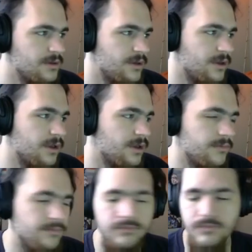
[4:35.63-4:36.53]

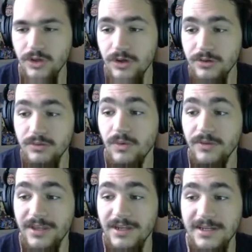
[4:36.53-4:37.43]
You know, you won't
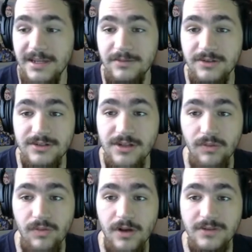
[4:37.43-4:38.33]
take any damage to Stealth
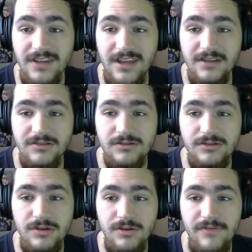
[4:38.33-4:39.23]
Rocks, and just
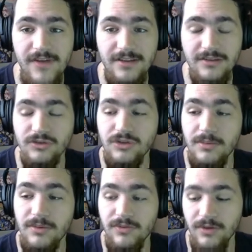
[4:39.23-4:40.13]
due to the fact that we're going
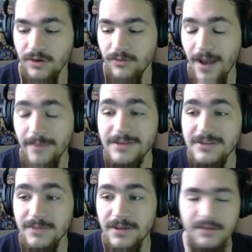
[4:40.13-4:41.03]
to be running Rapid
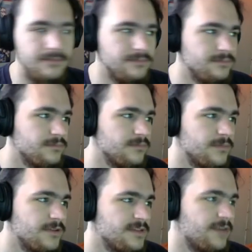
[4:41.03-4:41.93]
Spin,
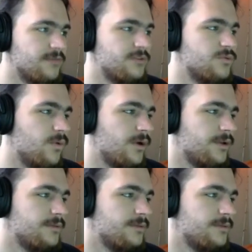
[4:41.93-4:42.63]
it's kind of what you want.